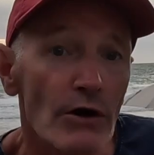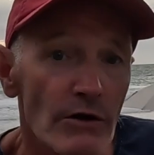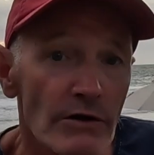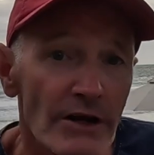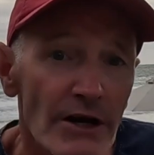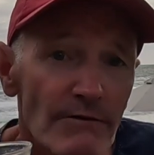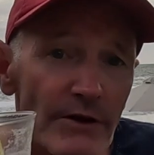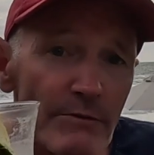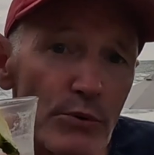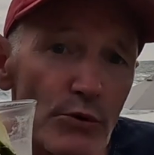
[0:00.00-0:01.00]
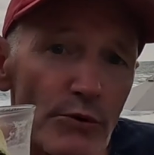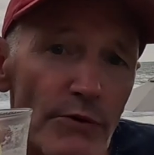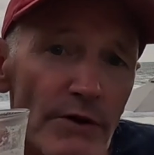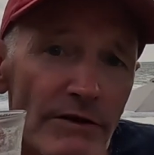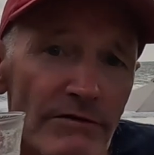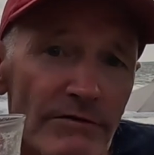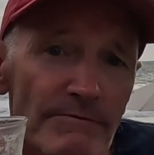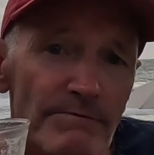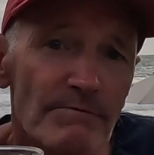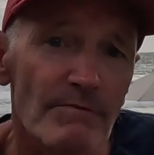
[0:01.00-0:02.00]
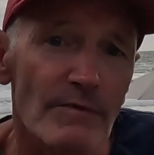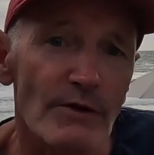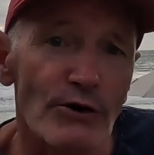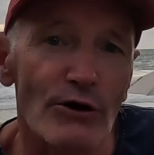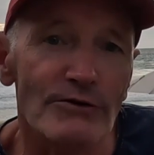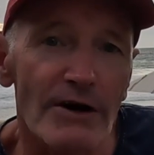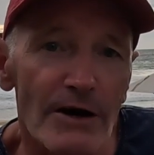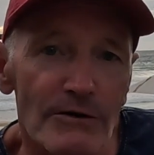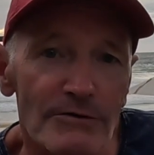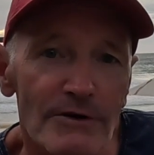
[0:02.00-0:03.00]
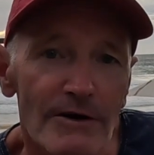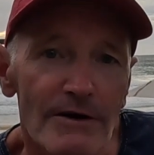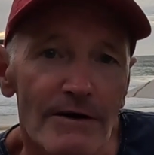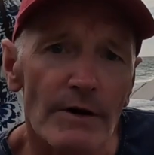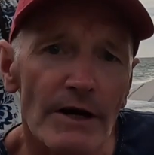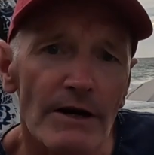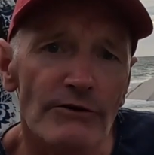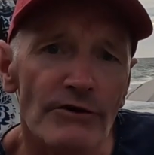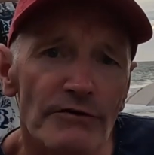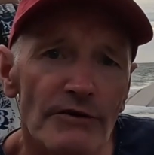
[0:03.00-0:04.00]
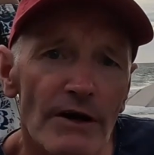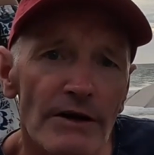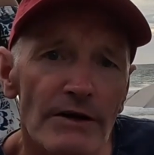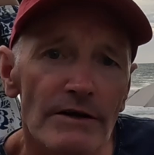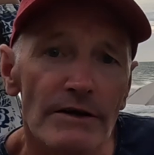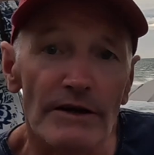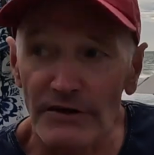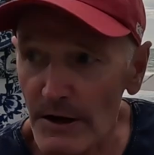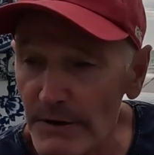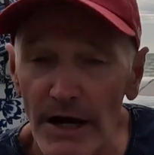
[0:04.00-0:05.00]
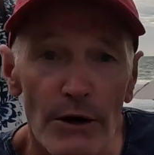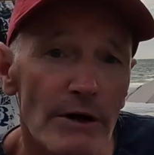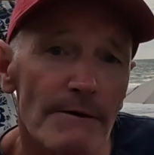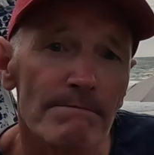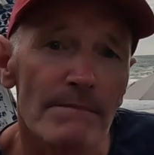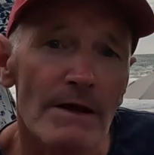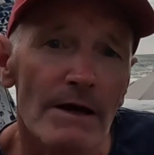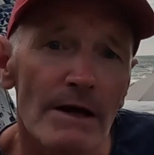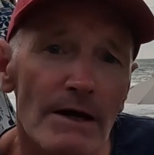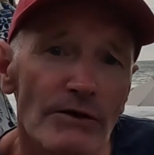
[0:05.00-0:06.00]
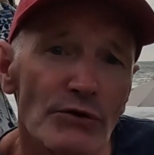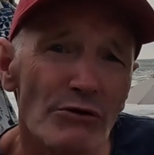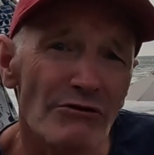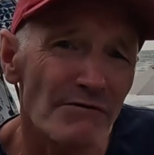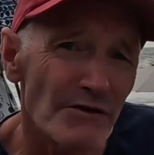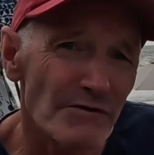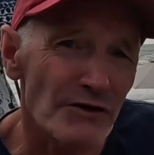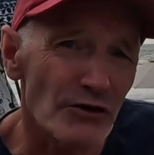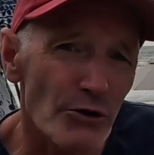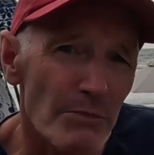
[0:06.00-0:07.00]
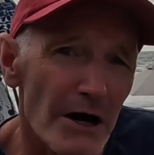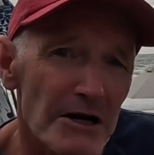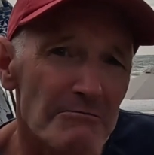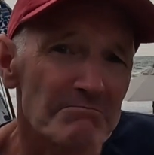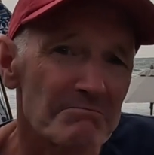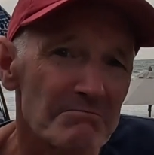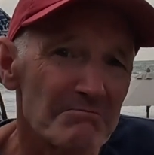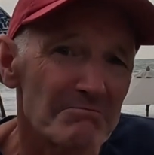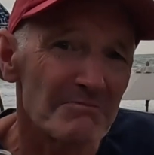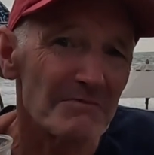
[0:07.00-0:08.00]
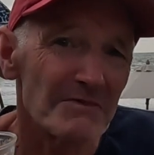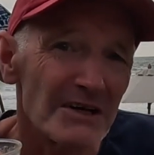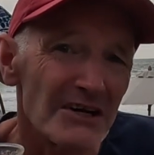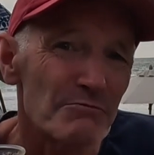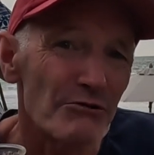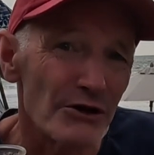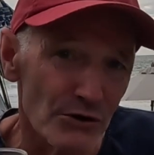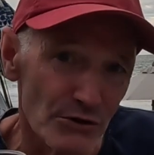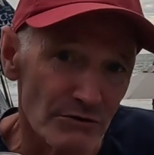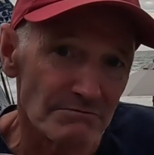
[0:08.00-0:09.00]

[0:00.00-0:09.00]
now for the important things, cocktails. Can I just say, it's happy hour, 250 Thai baht, it's pretty good.